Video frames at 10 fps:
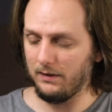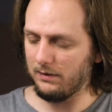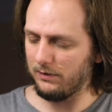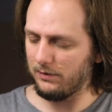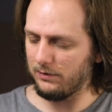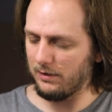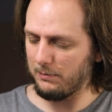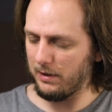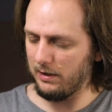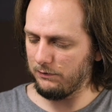there because it's not
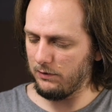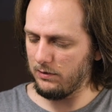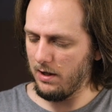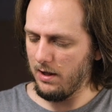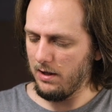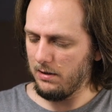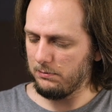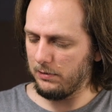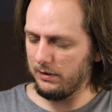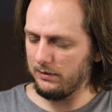my earphone.
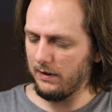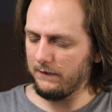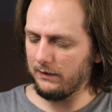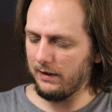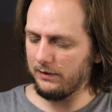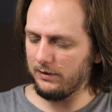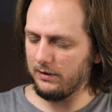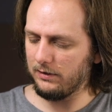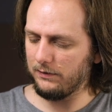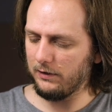But nonetheless, it
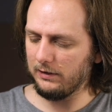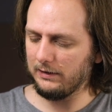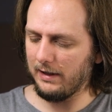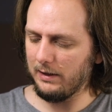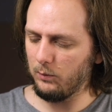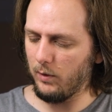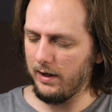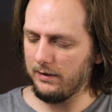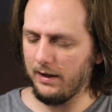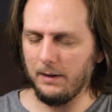is a very
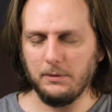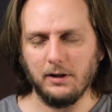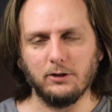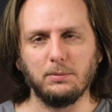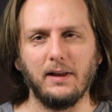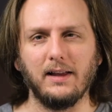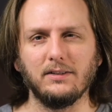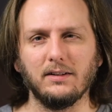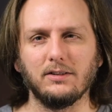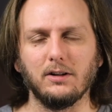lightweight ABS
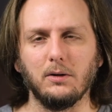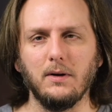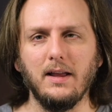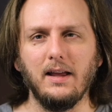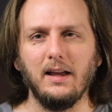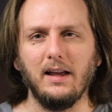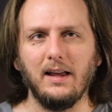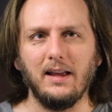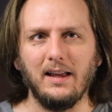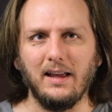plastic, so
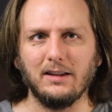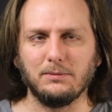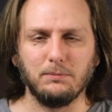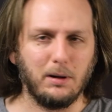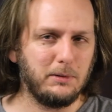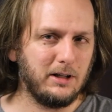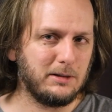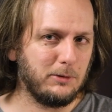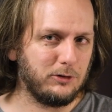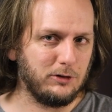it's probably not
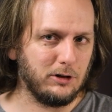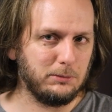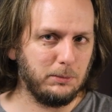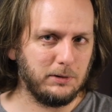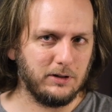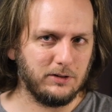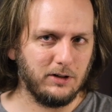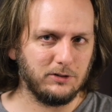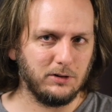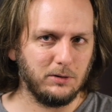the most durable, but it's
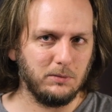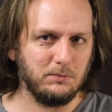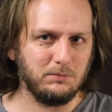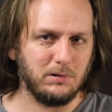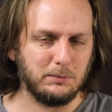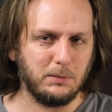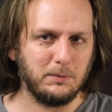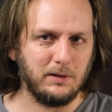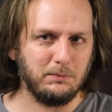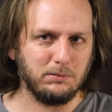also
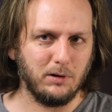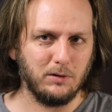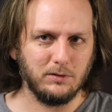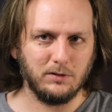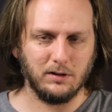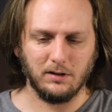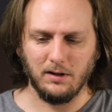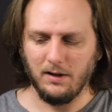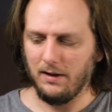probably prone to,